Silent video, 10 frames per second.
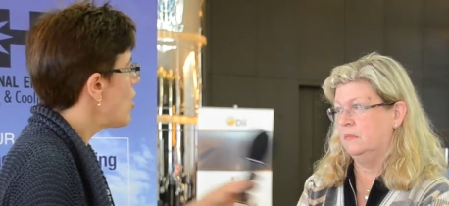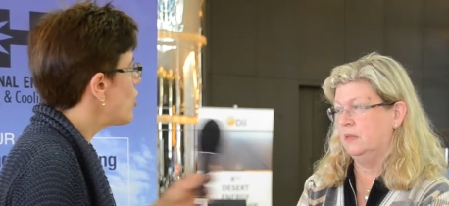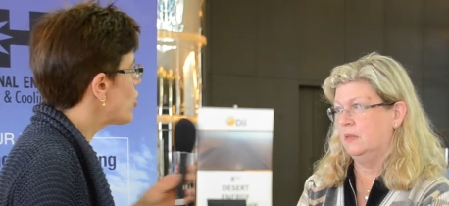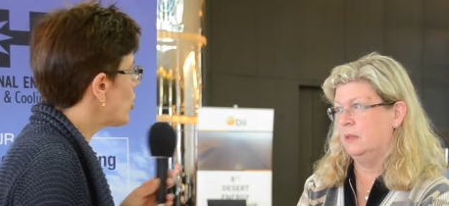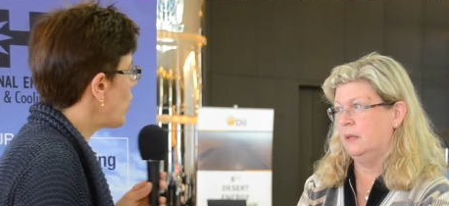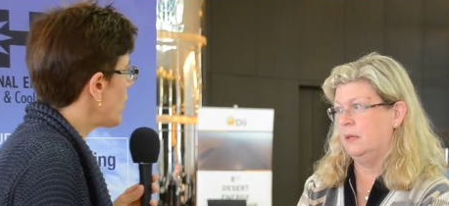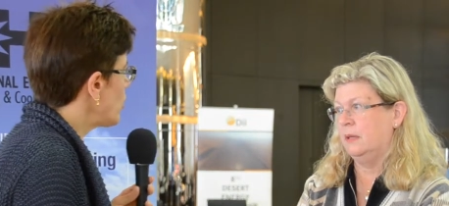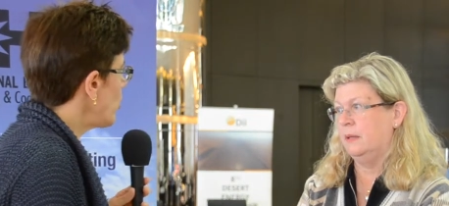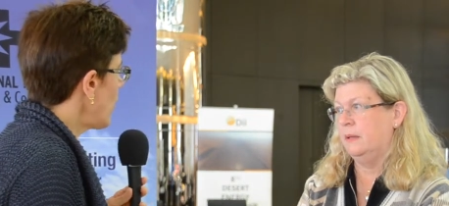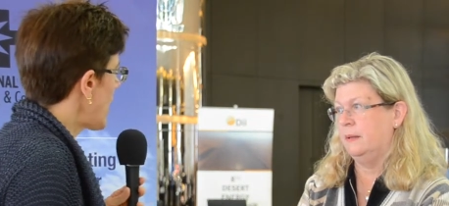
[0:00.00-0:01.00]
Speaker 1: So
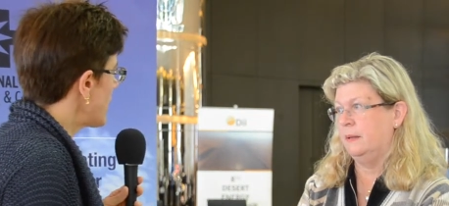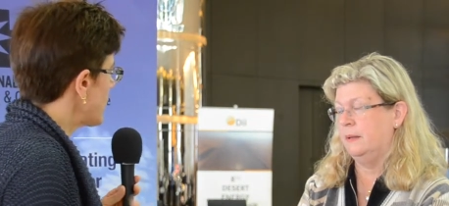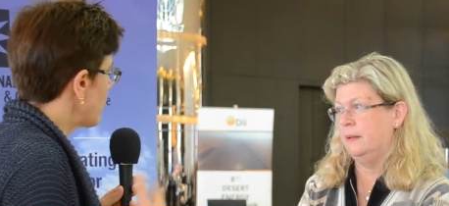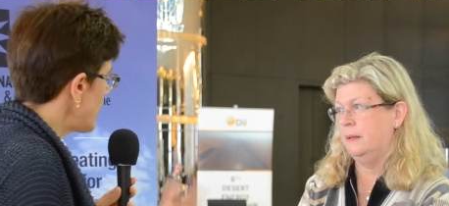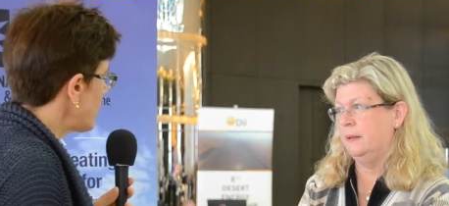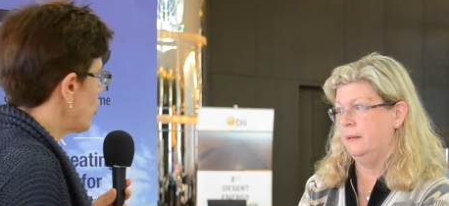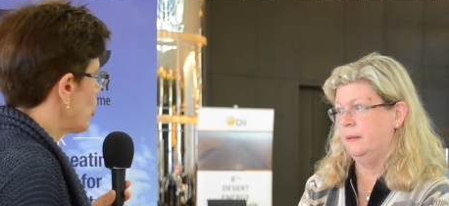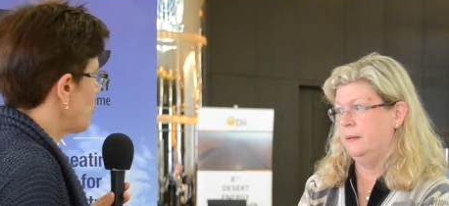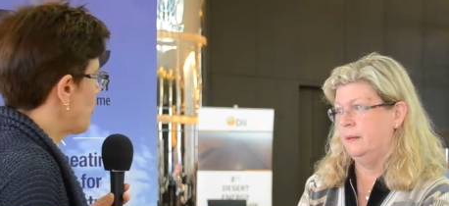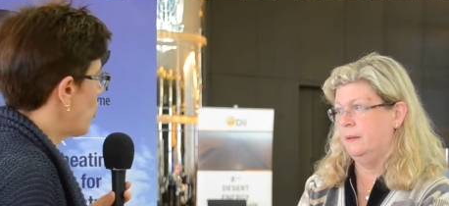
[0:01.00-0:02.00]
you, as a
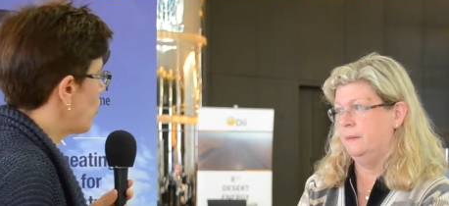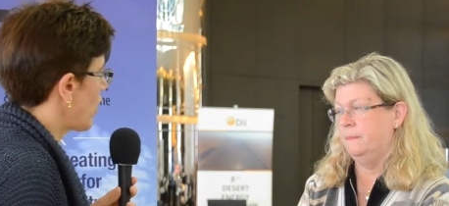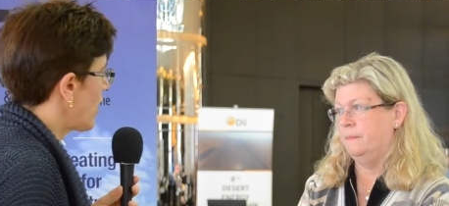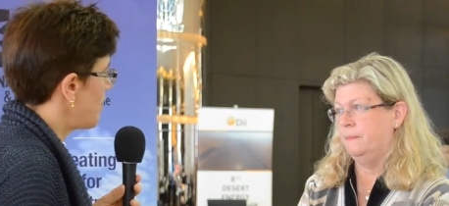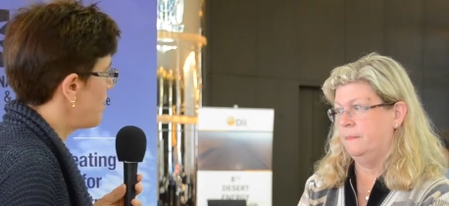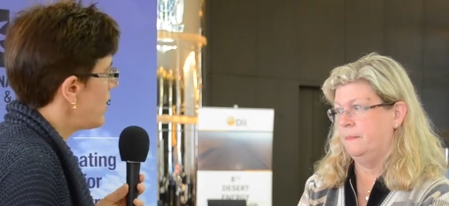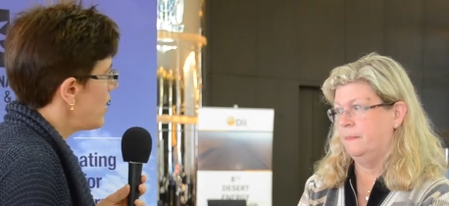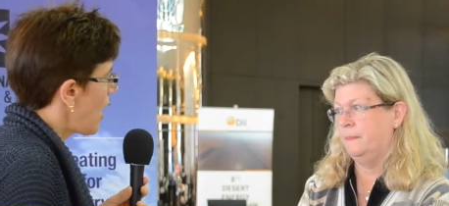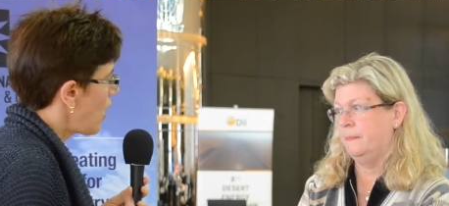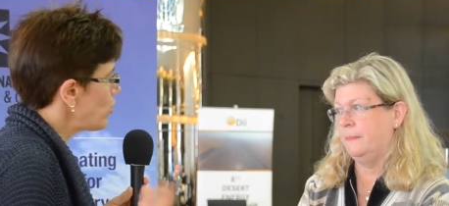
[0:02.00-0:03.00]
research program,
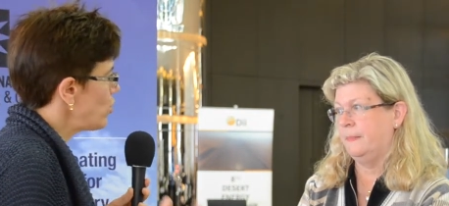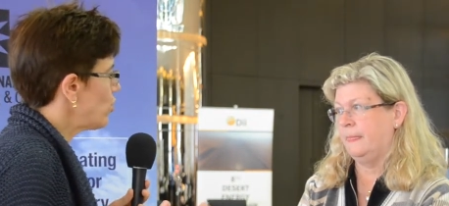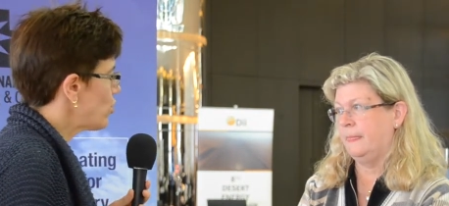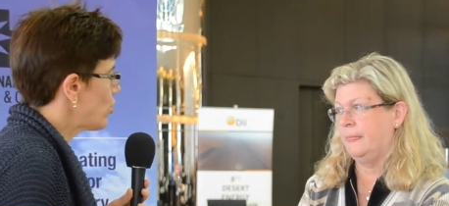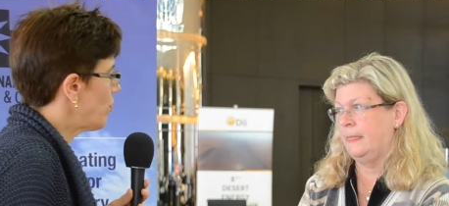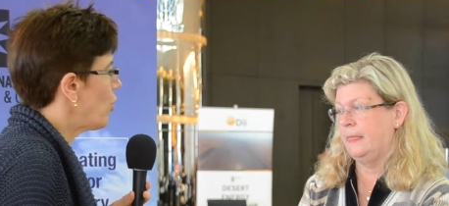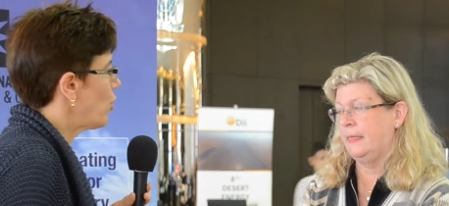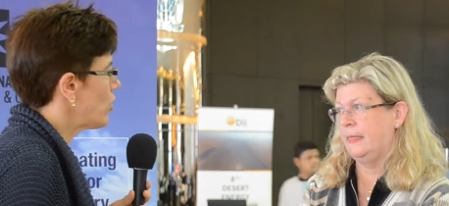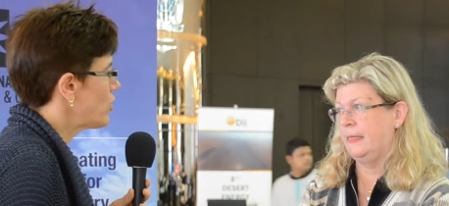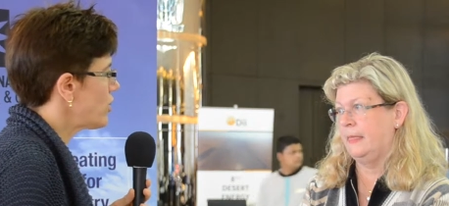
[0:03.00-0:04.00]
how do you
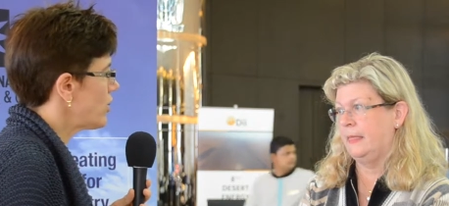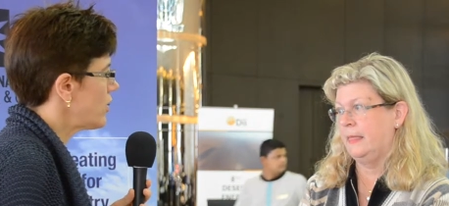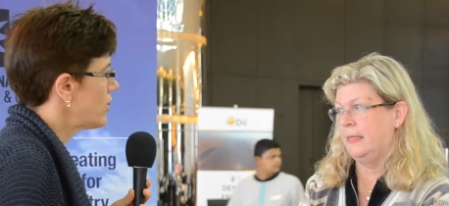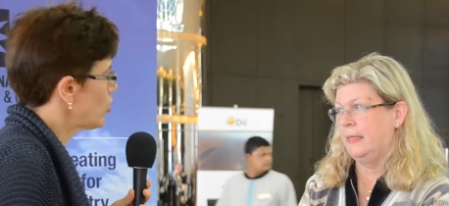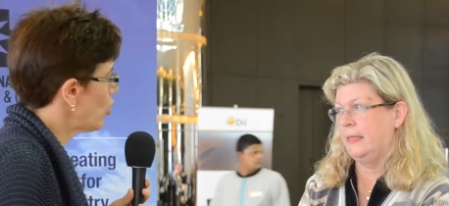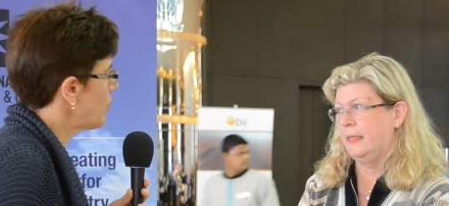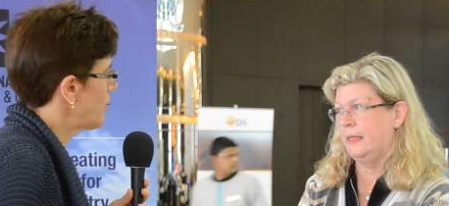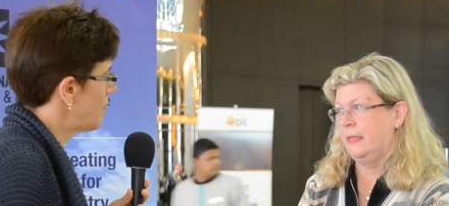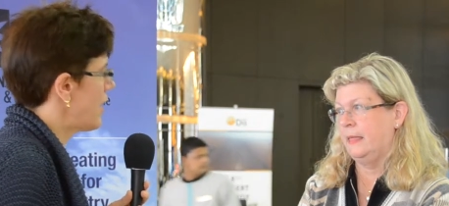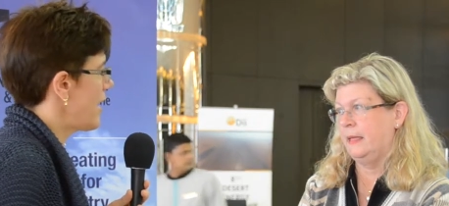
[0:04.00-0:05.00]
support uh, these
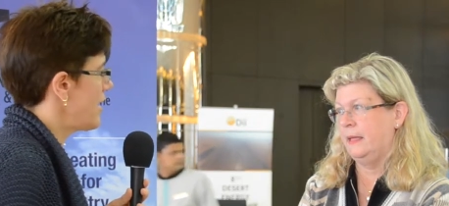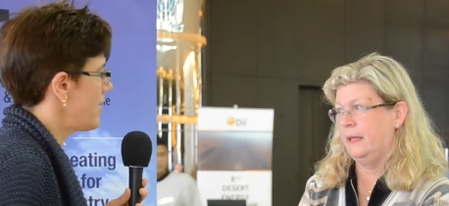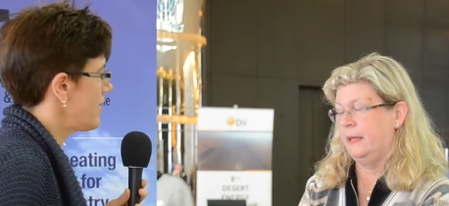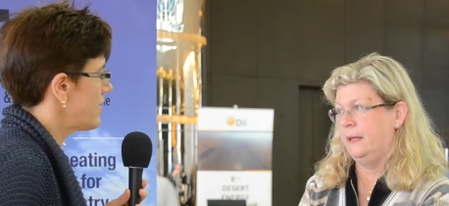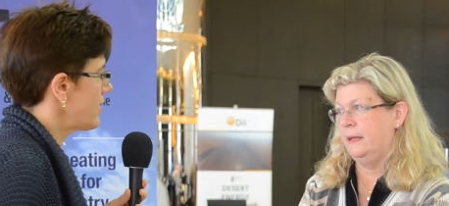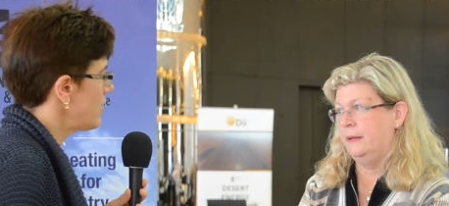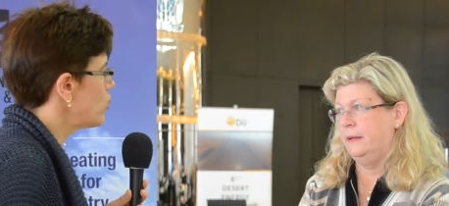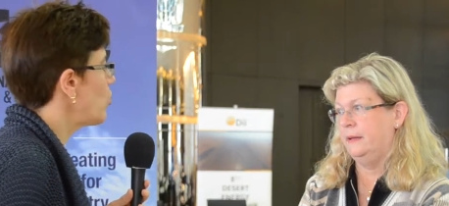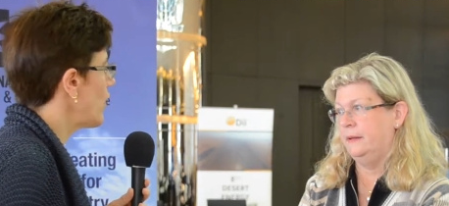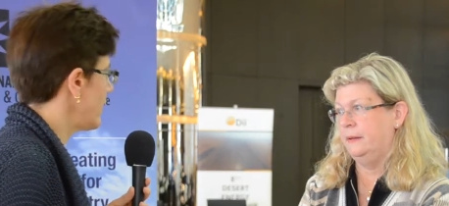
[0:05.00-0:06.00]
urban planners in
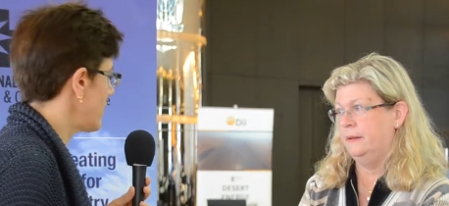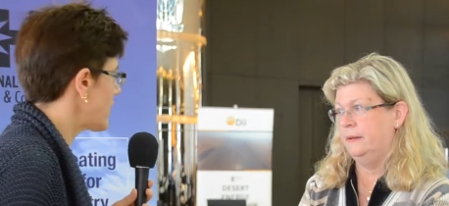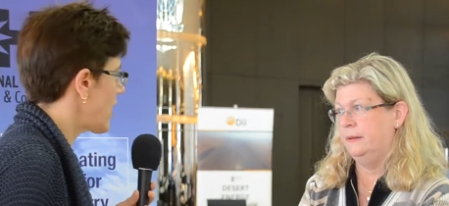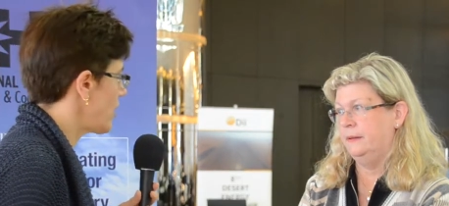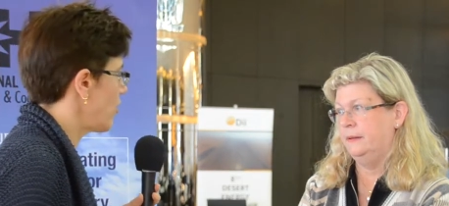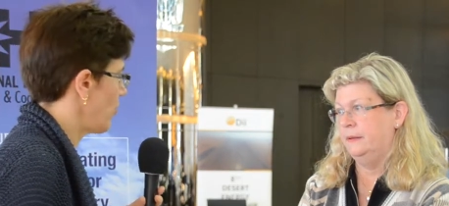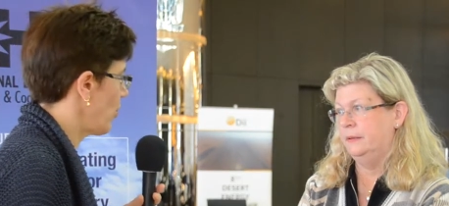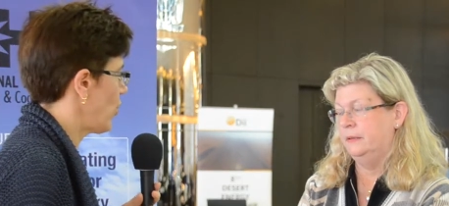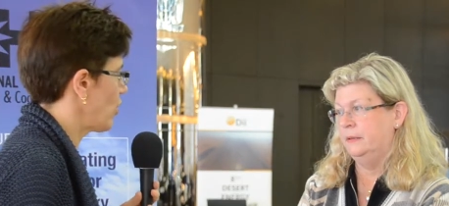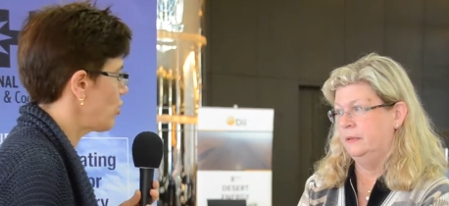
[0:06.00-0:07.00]
doing this kind of
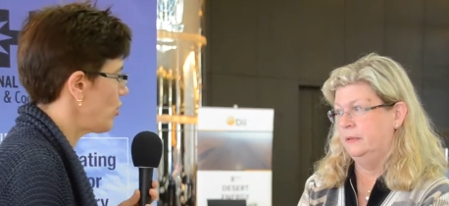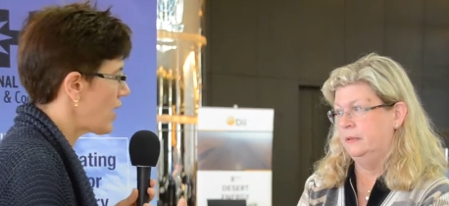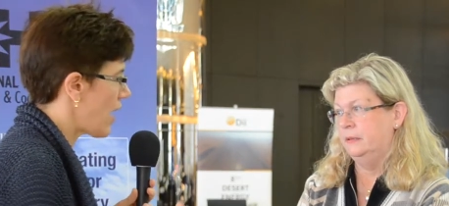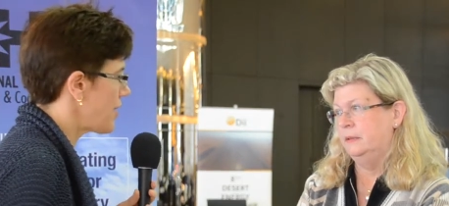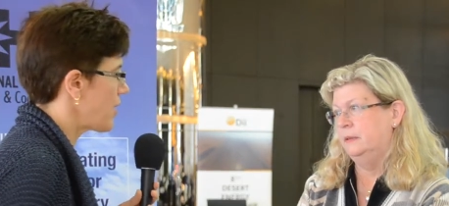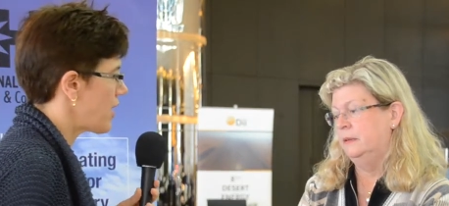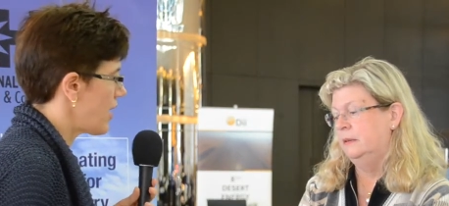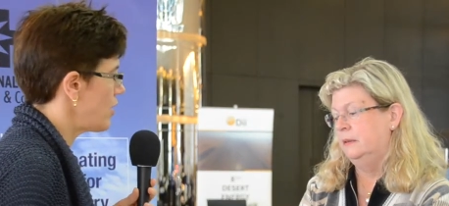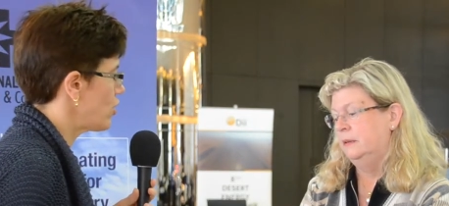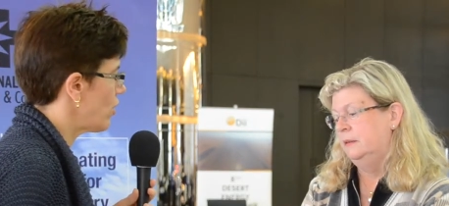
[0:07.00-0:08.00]
work, doing other
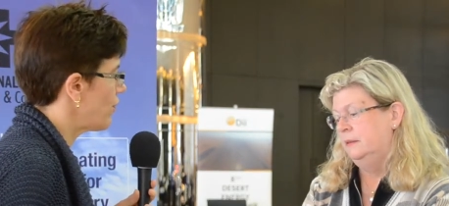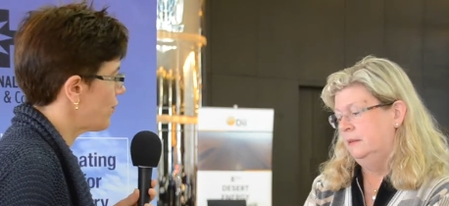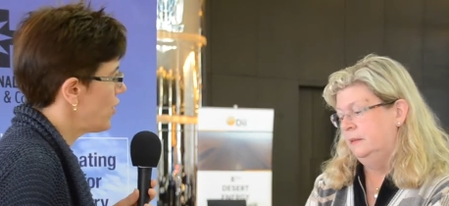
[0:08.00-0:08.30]
kind of